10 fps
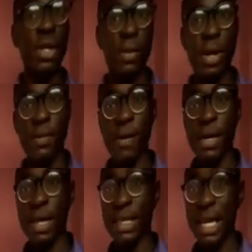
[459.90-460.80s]
about the fact
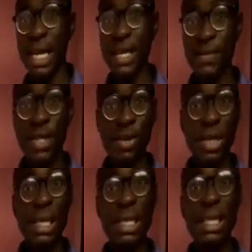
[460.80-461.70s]
that standard deviation
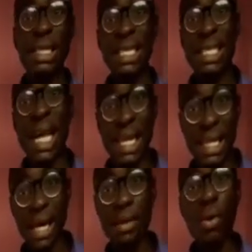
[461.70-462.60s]
is the
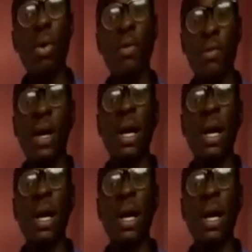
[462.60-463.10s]
standard of